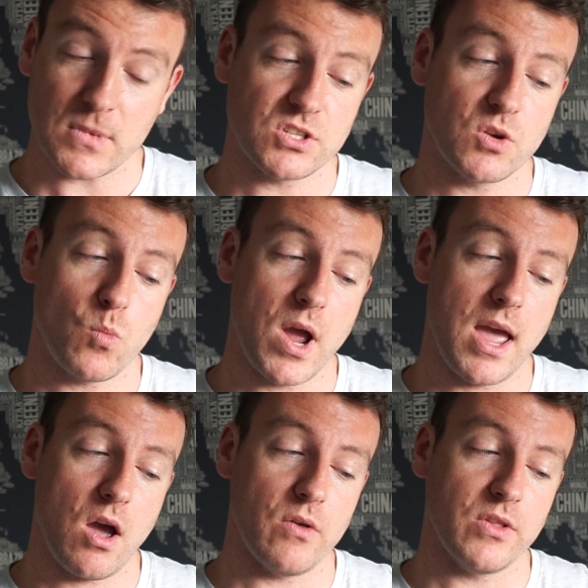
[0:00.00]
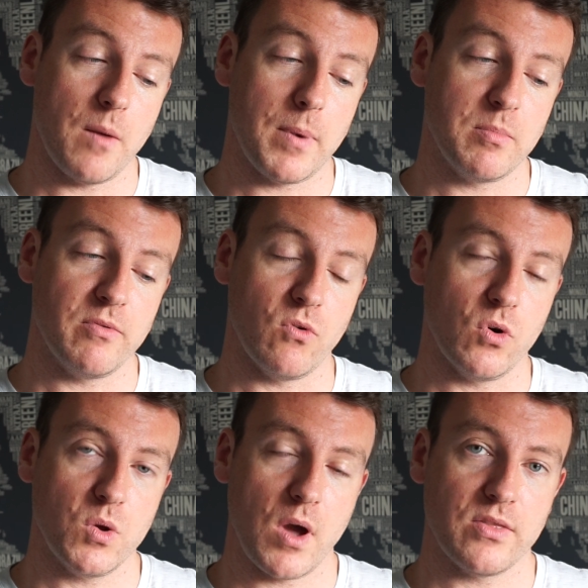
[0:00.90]
So where on the iPad before
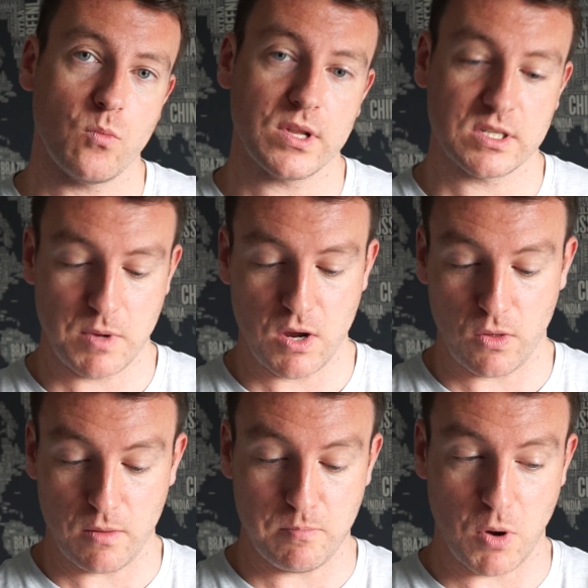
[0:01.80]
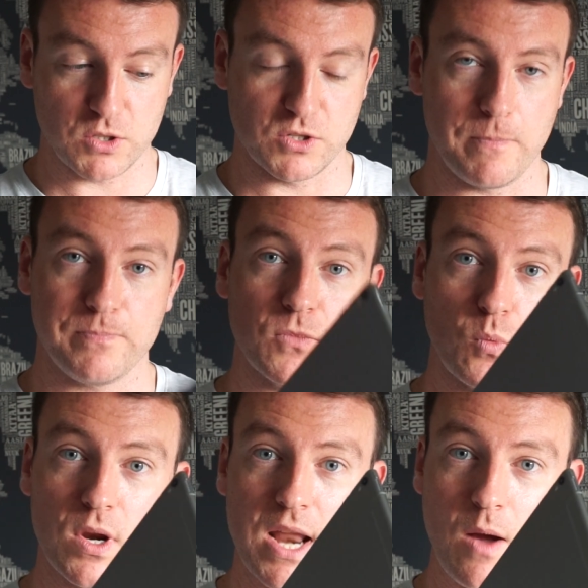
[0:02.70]
you had the one speaker at the bottom,
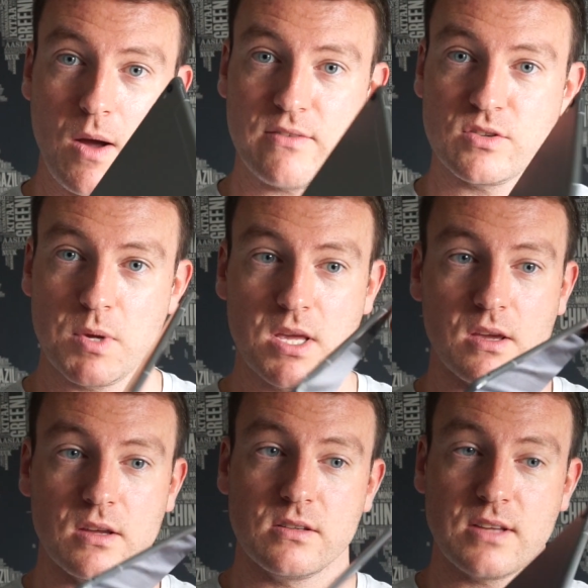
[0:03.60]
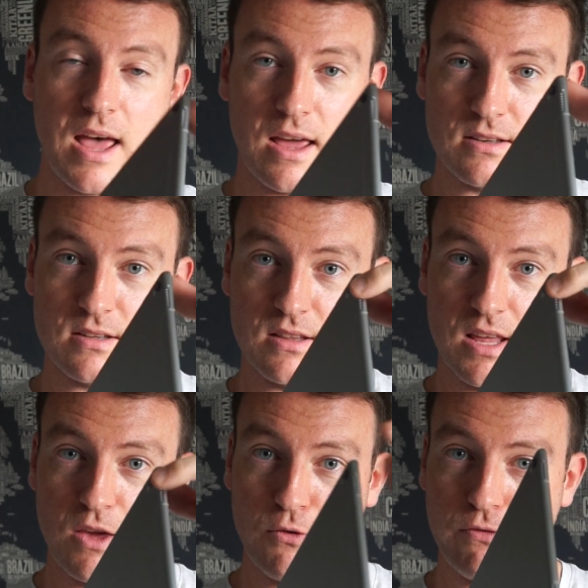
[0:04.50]
we now have speakers at
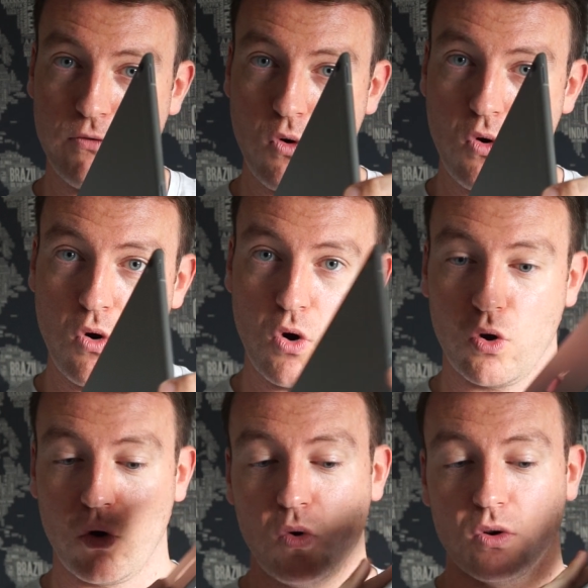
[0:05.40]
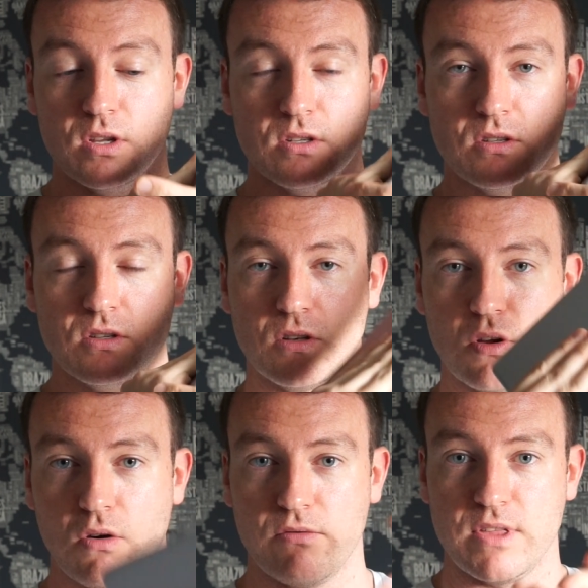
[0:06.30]
the 4 corners
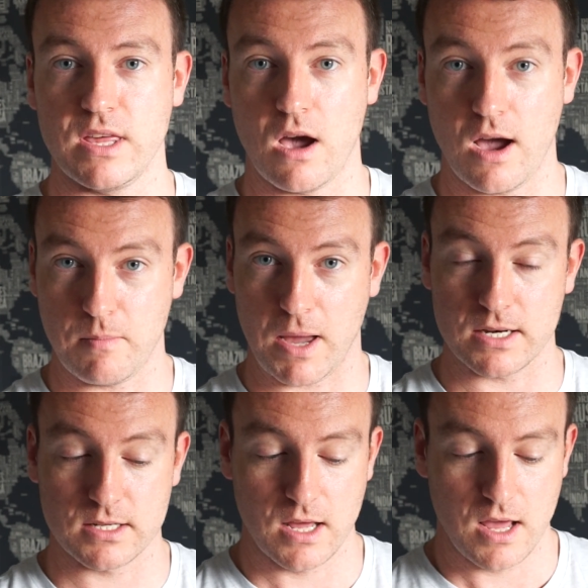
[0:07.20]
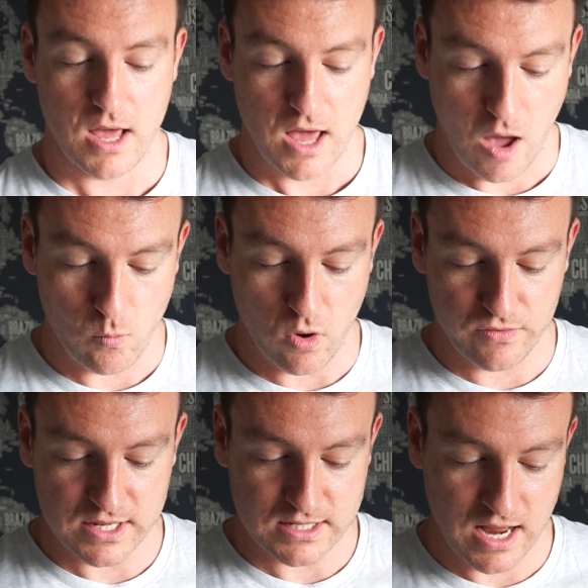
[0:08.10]
of the iPad, and what
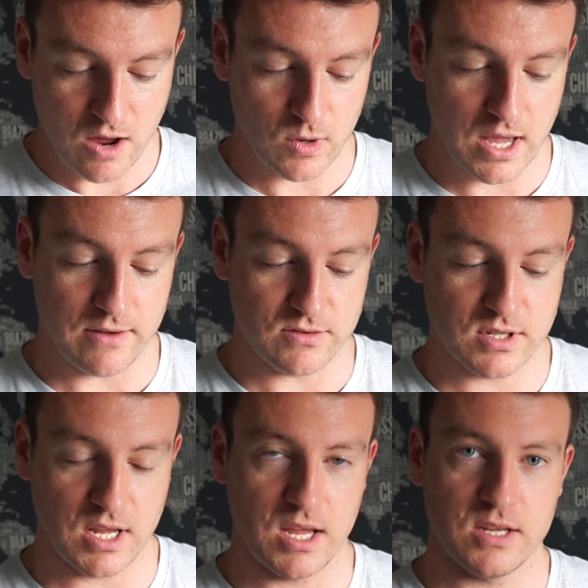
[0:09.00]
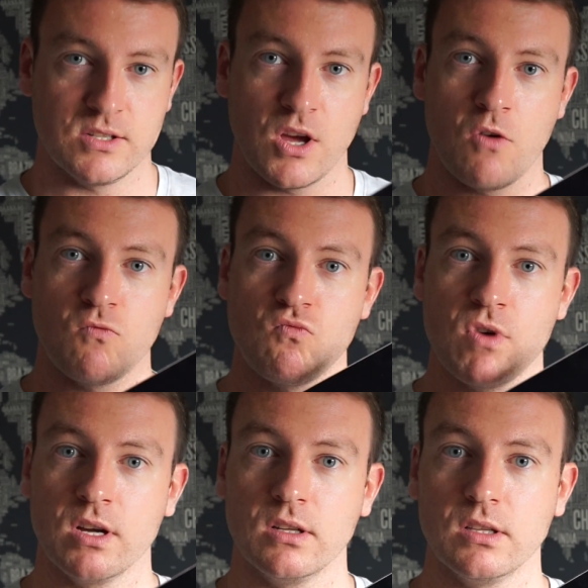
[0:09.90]
this now gives is a
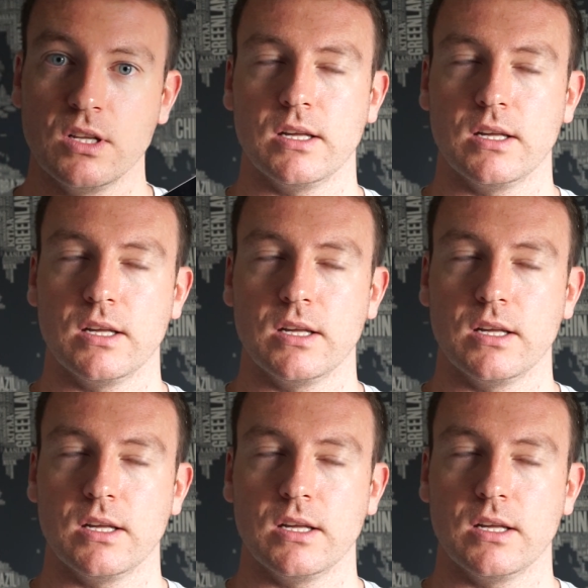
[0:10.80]
real